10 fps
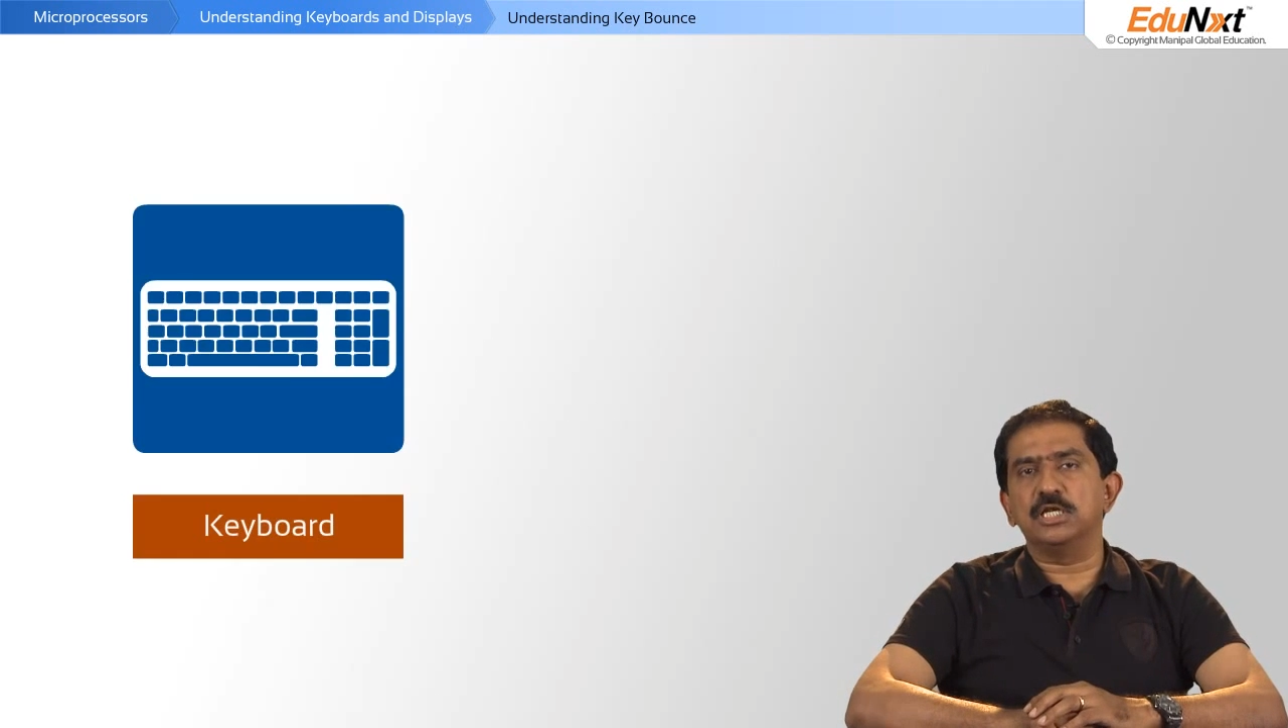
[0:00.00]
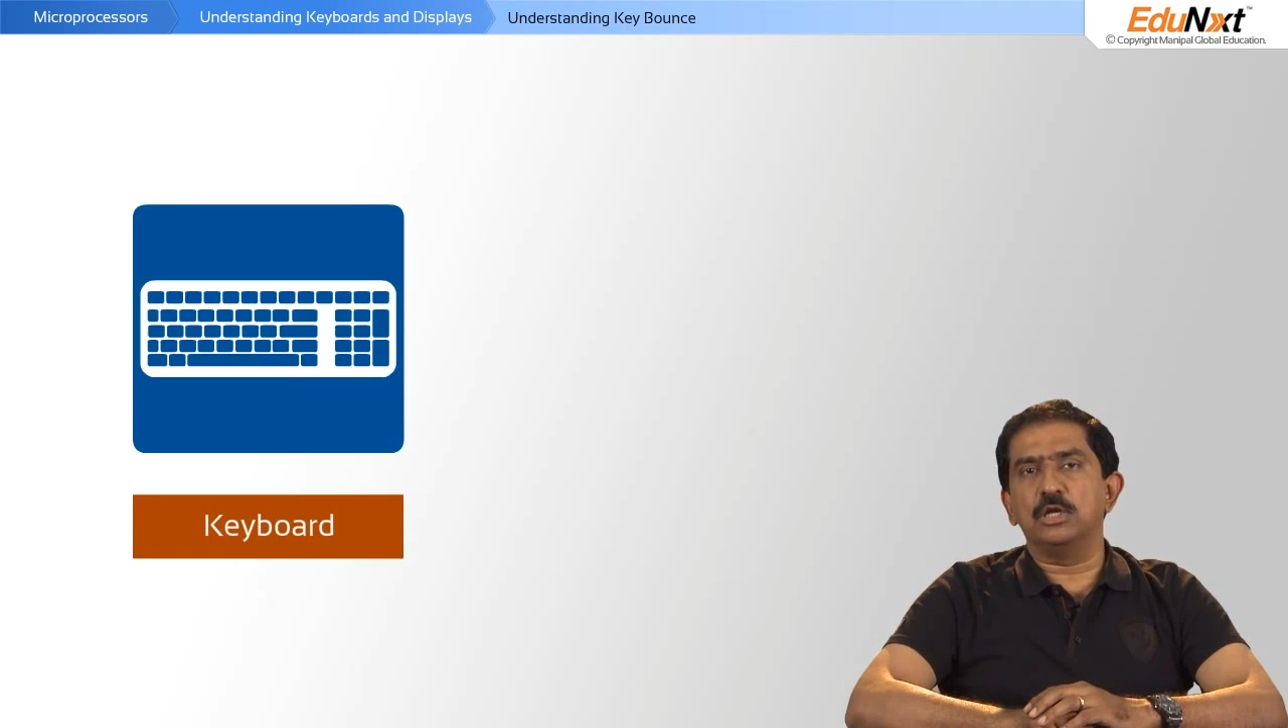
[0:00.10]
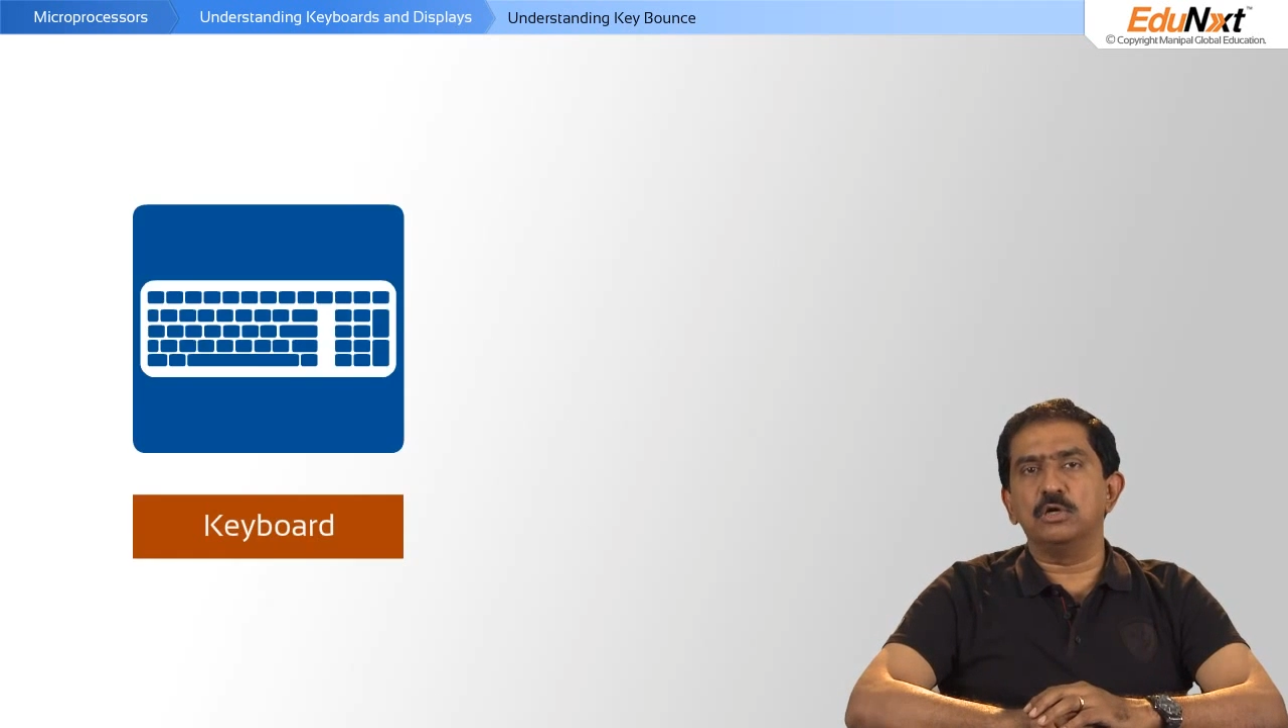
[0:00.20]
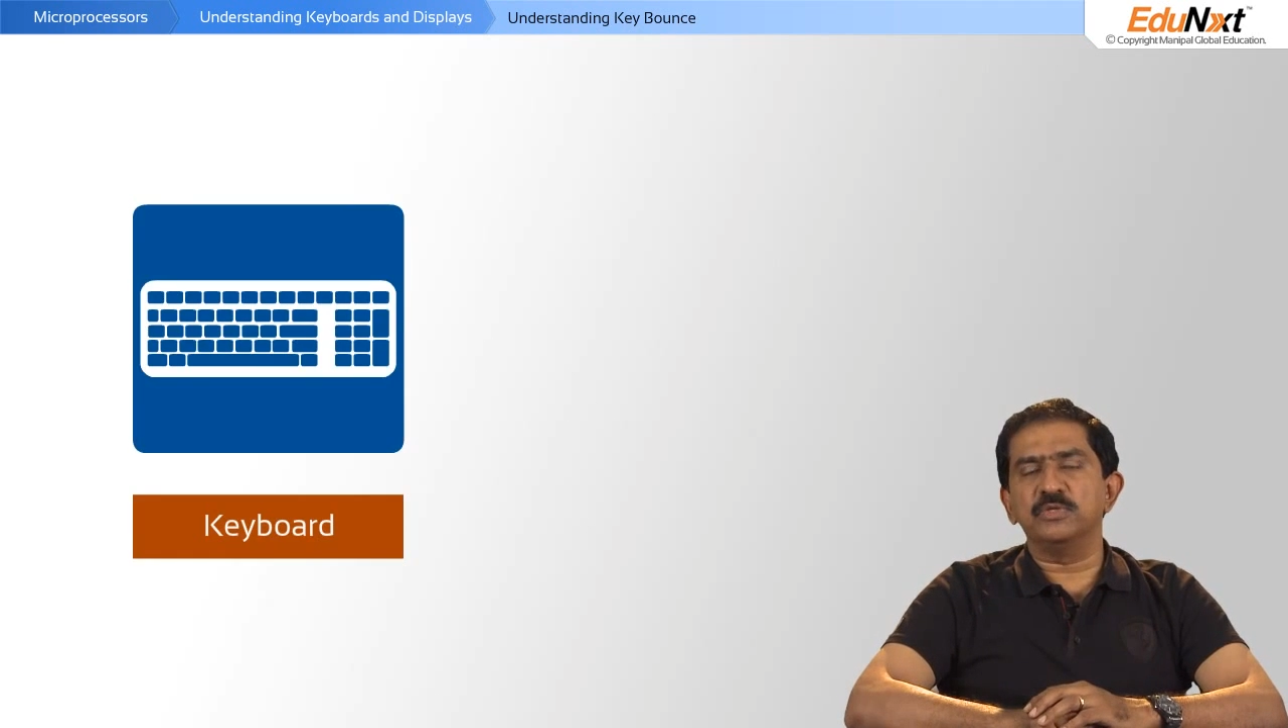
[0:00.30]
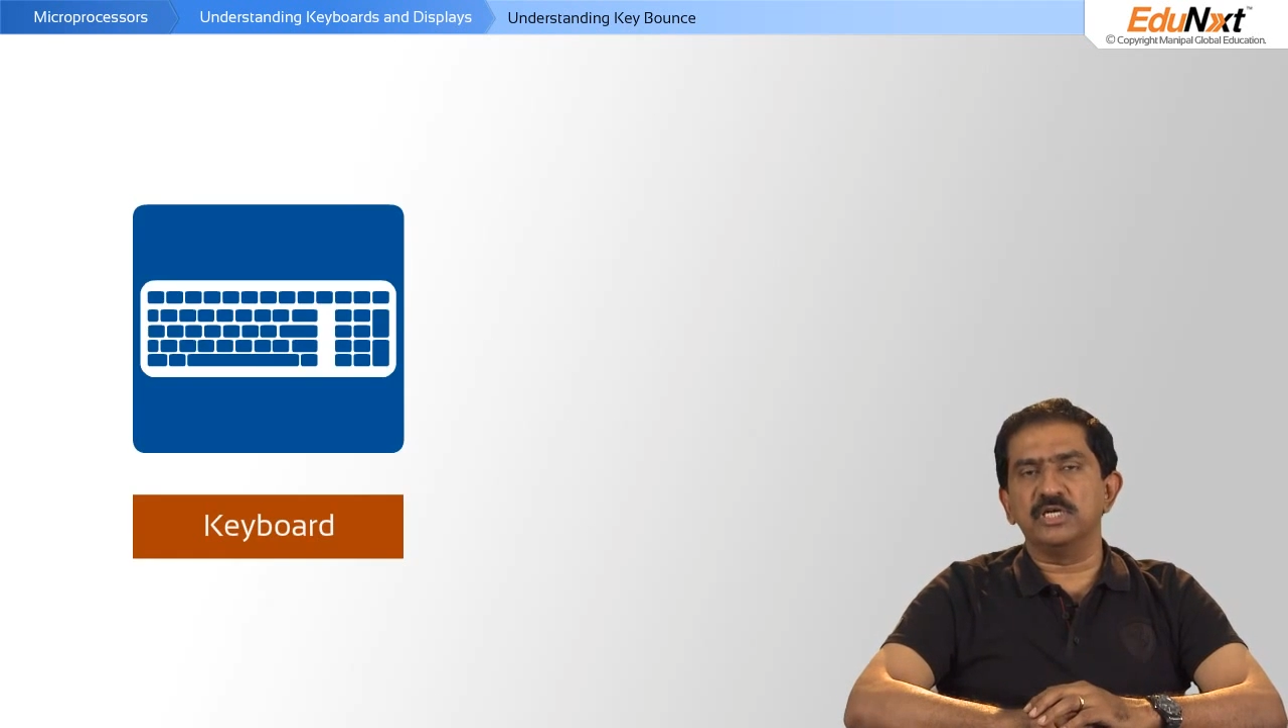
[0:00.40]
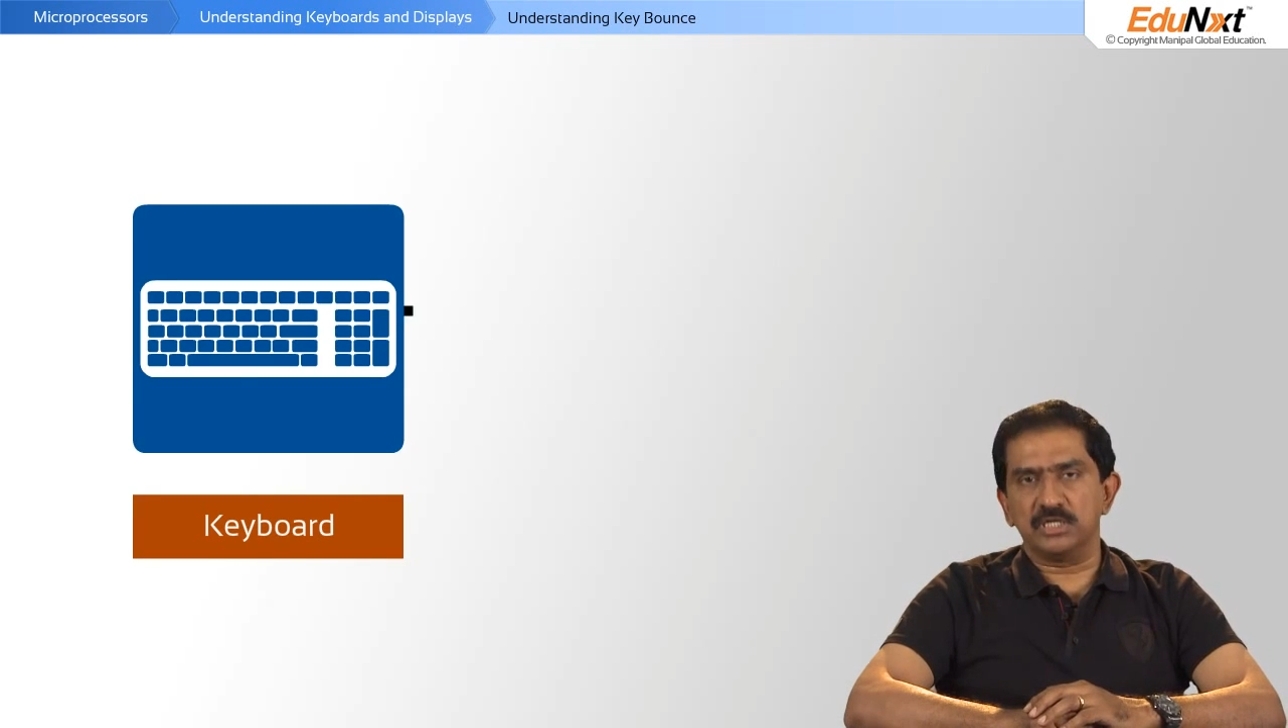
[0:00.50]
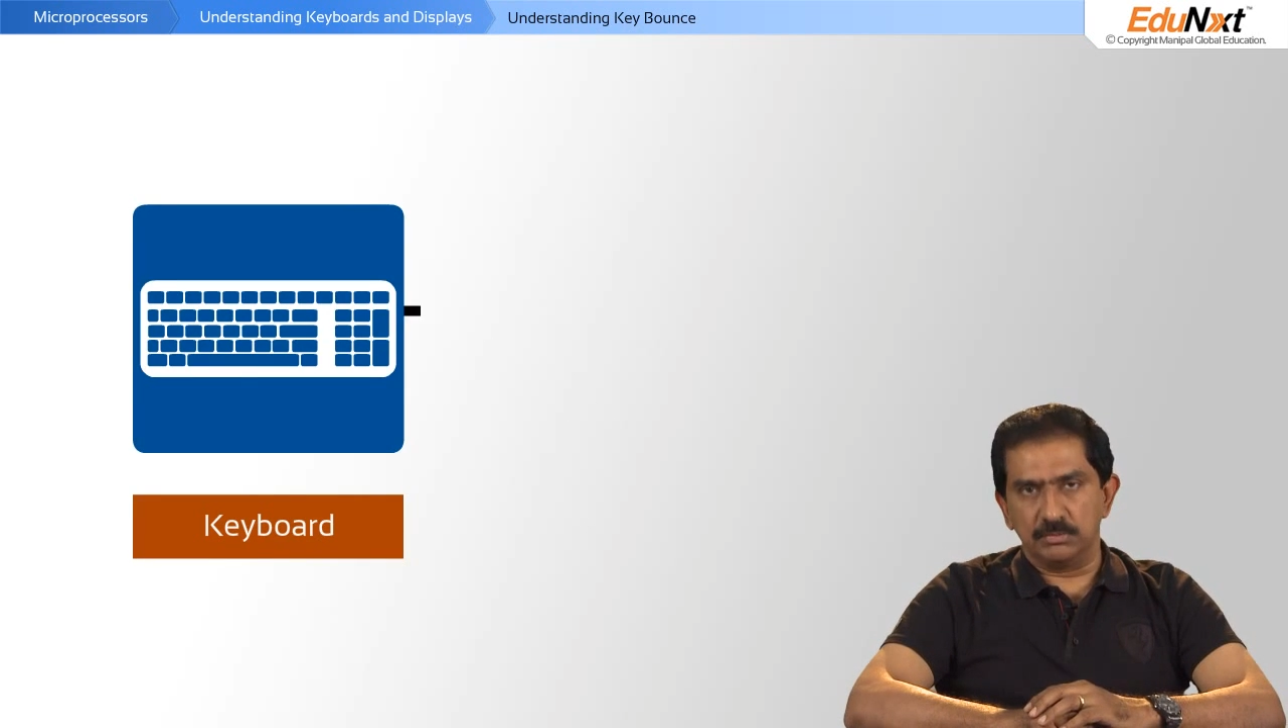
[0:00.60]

along with our